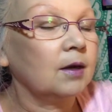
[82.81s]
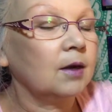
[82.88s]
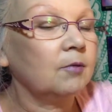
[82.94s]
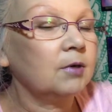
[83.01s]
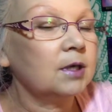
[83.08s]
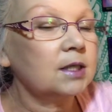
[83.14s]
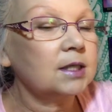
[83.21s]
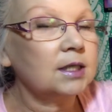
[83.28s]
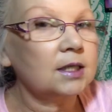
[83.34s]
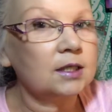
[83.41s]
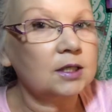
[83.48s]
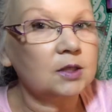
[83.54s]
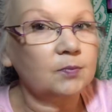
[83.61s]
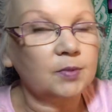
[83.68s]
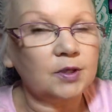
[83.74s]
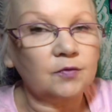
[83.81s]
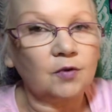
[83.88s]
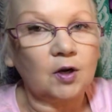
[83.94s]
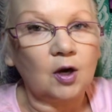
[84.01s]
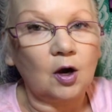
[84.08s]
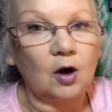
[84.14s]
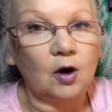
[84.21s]
want to say it's a bit of
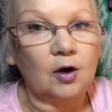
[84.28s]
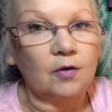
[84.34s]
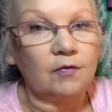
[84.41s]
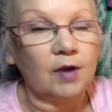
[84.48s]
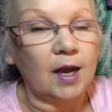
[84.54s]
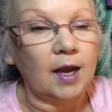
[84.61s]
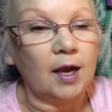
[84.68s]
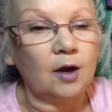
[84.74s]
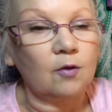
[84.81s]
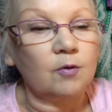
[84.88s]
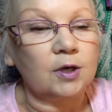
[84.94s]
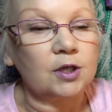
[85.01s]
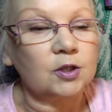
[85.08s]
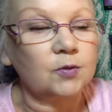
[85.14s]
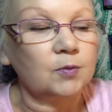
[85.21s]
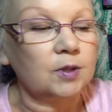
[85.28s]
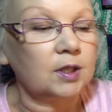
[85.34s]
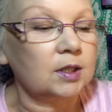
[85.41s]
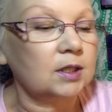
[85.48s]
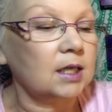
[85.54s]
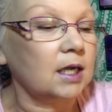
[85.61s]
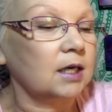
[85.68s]
a card of anguish with
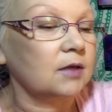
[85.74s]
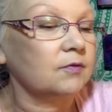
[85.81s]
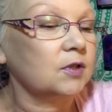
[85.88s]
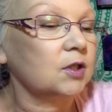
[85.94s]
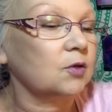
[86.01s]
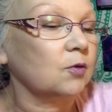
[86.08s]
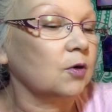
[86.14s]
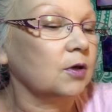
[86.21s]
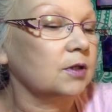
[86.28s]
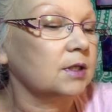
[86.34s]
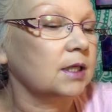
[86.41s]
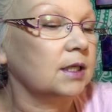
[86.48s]
the Ten of Swords.